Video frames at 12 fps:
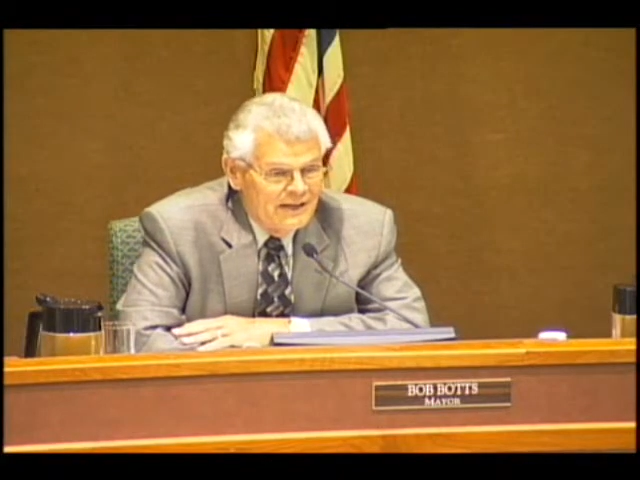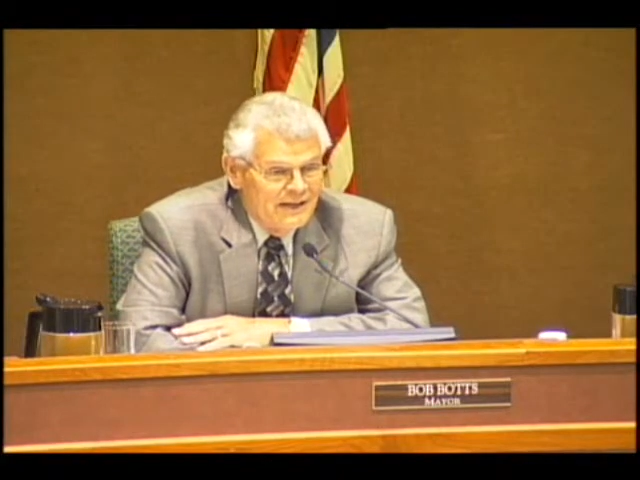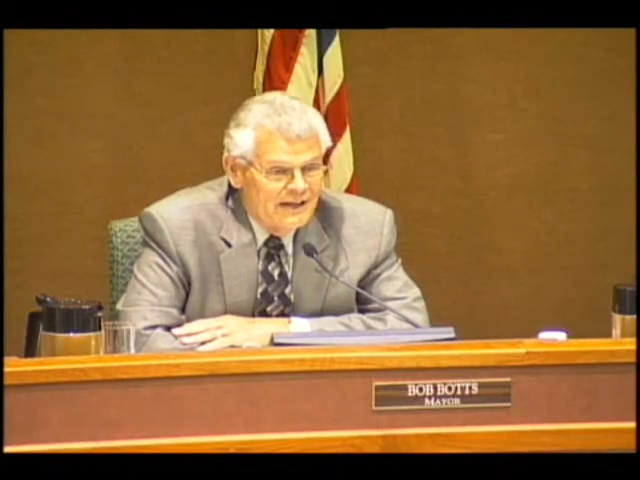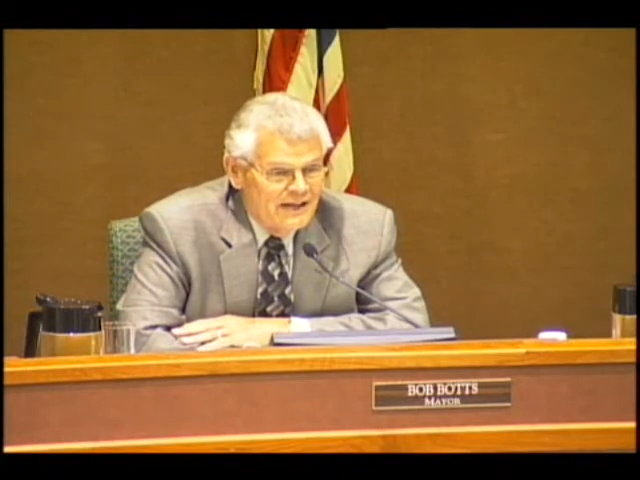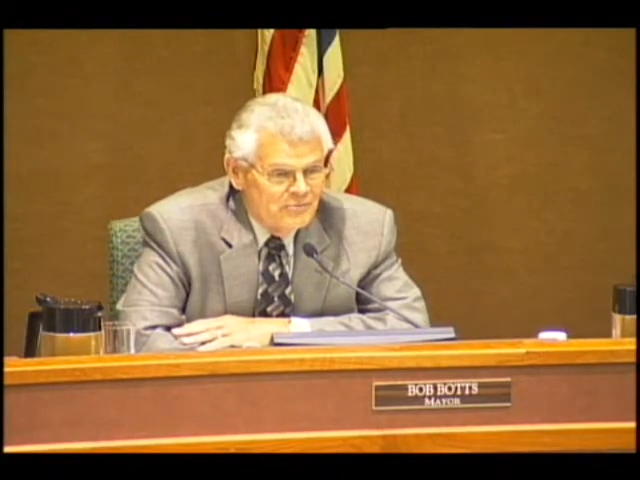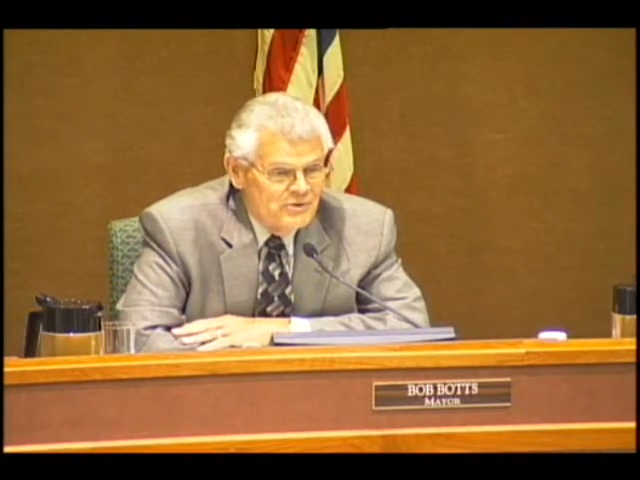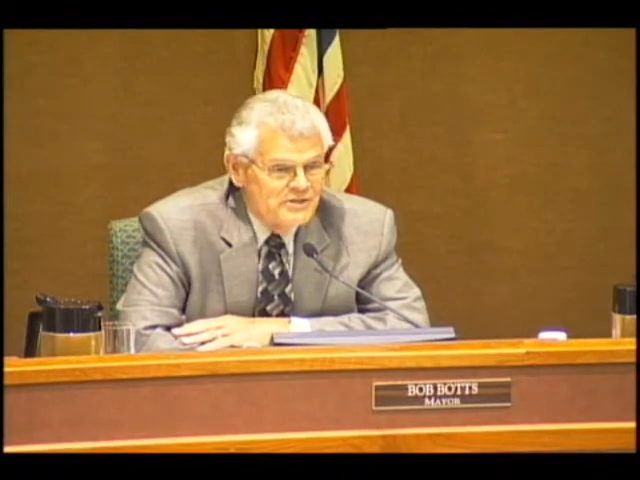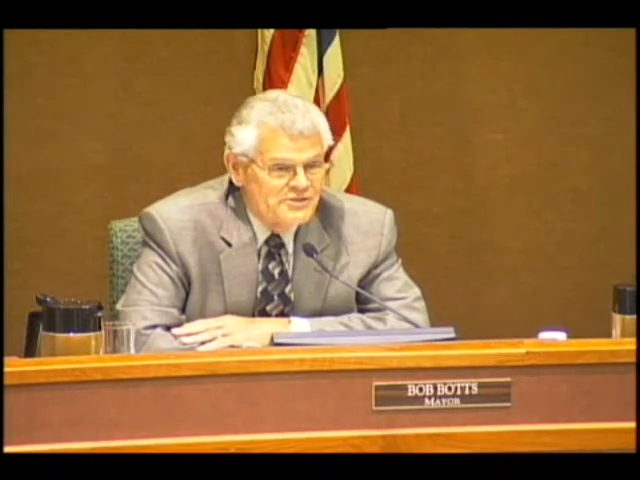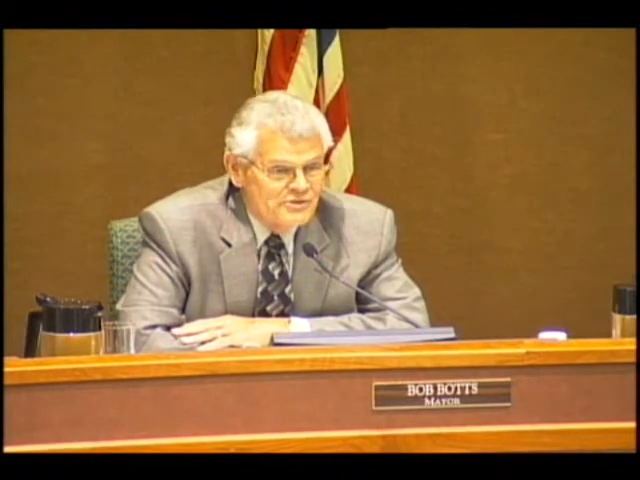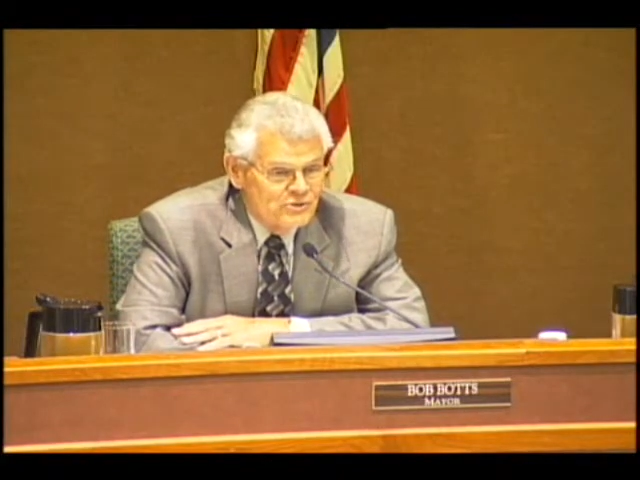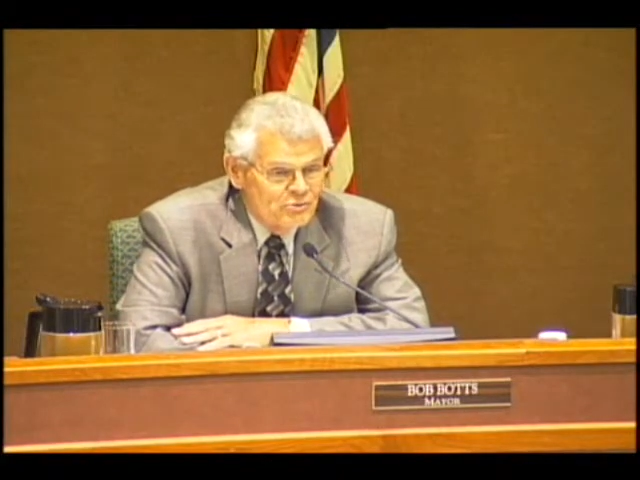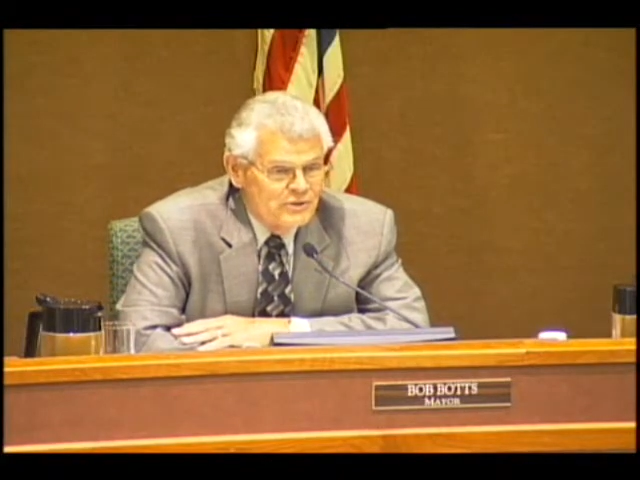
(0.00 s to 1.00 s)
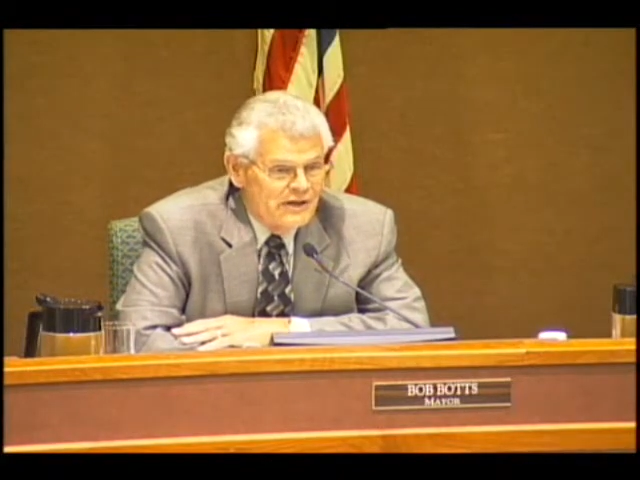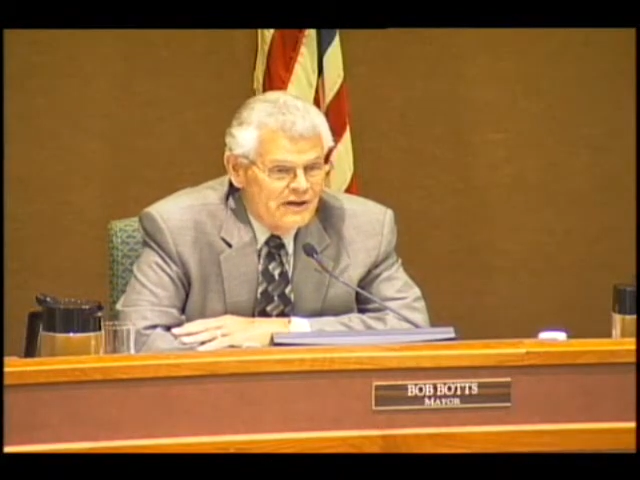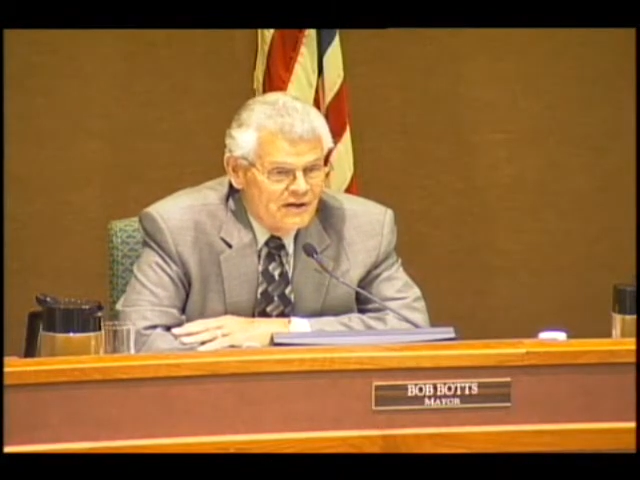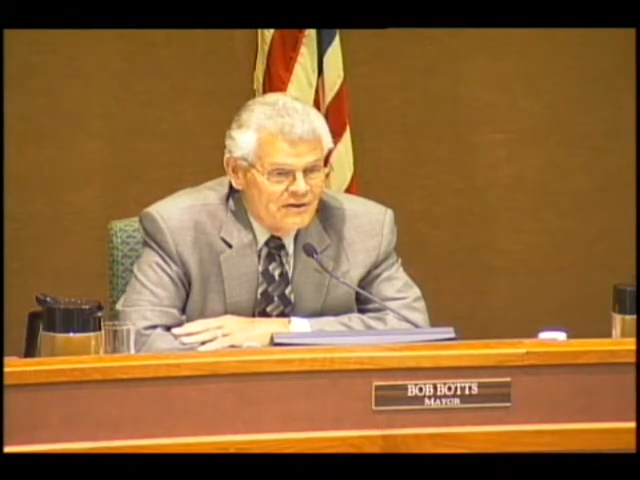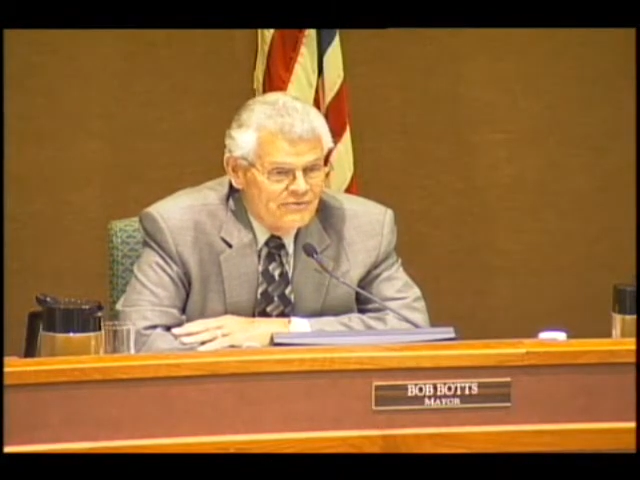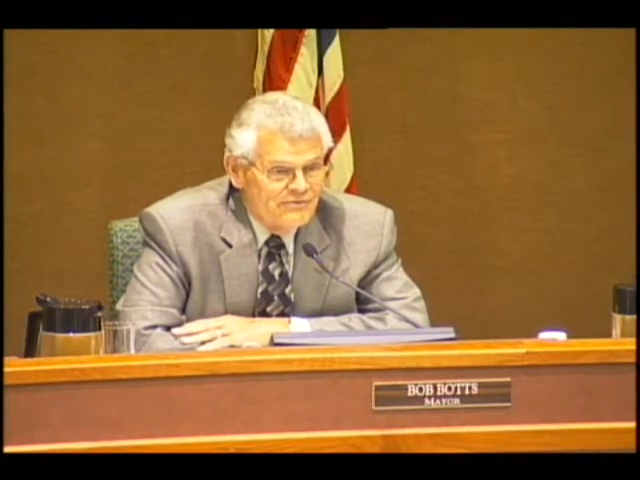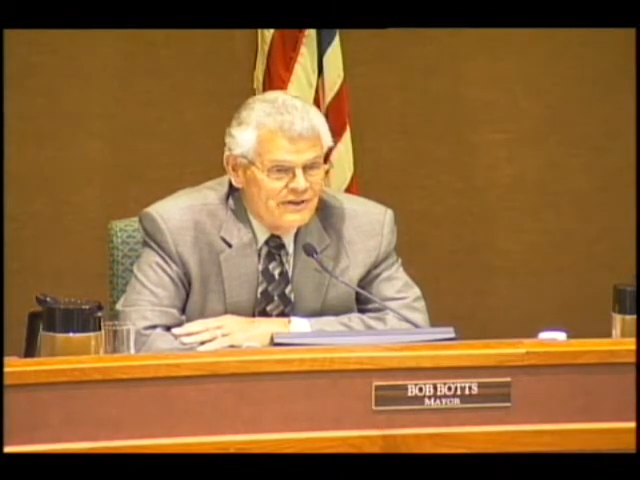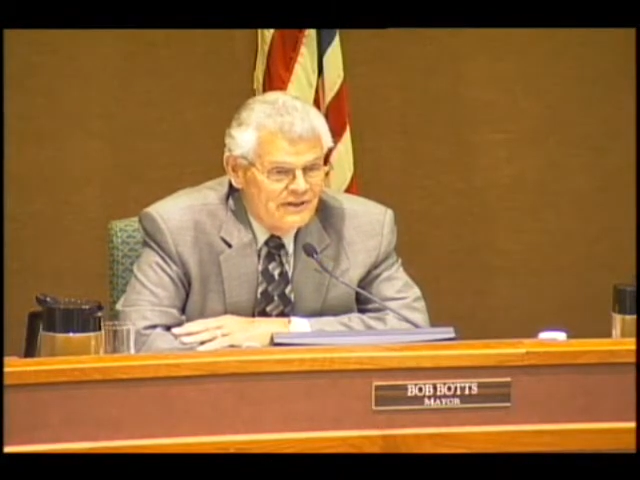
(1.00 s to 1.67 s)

And I'm just so tired of